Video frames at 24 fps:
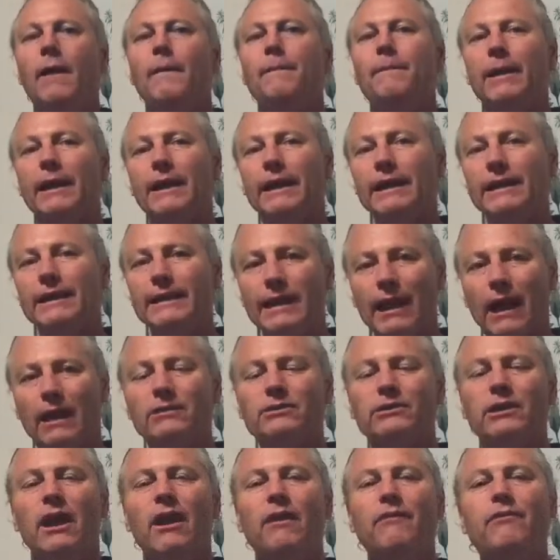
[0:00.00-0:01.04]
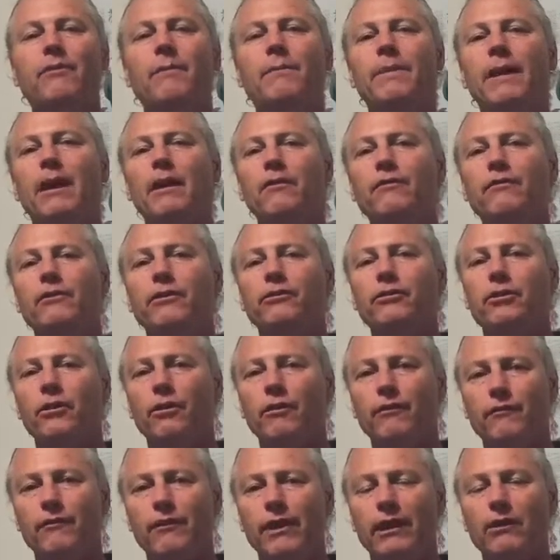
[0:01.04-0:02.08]
but it does have a beneficial
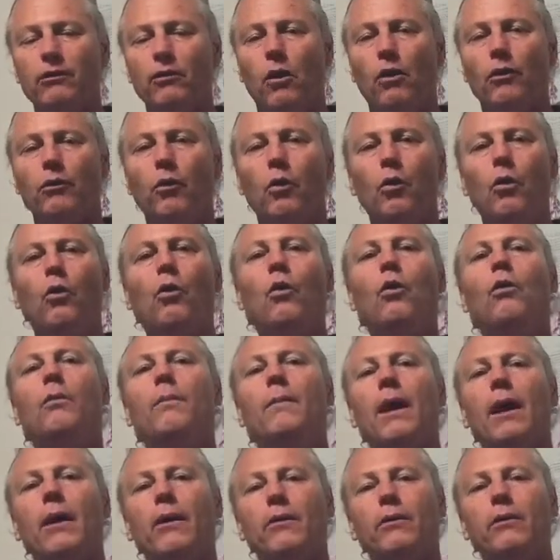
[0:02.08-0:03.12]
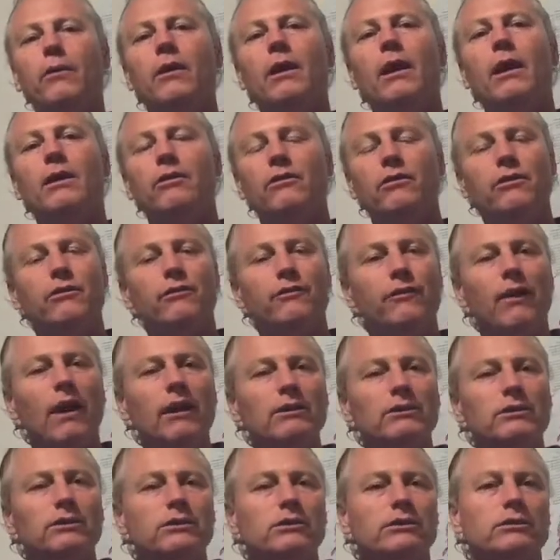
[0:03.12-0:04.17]
effect on hormone
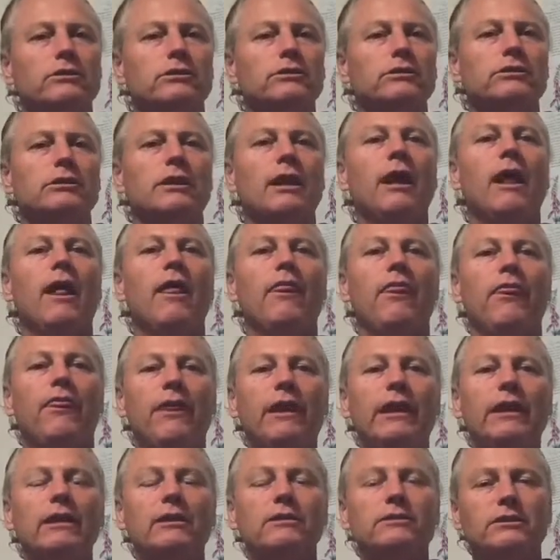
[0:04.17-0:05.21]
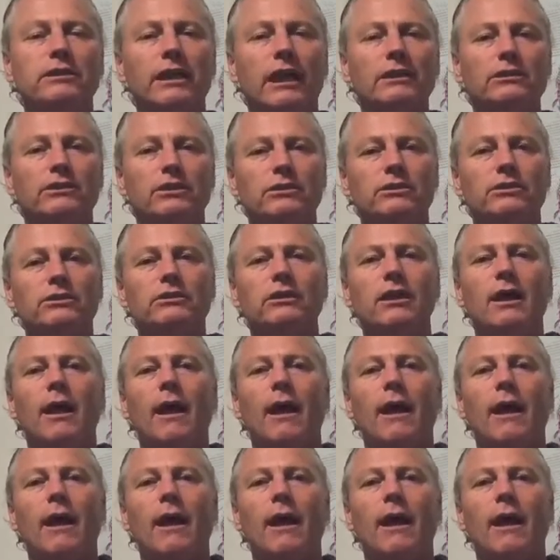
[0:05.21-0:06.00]
dysfunctions. Things such as